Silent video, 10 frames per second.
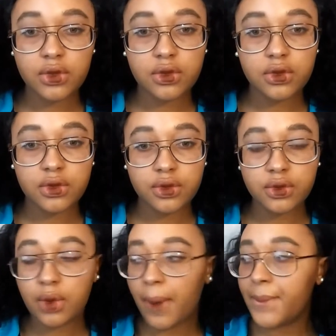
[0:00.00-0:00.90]
going to take
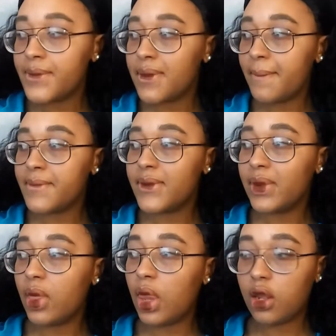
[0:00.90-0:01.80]
my
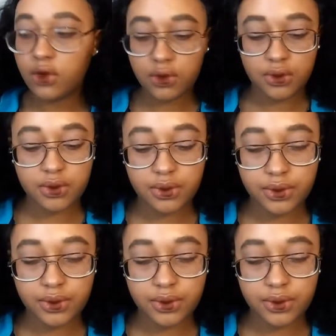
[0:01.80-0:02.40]
Maybelline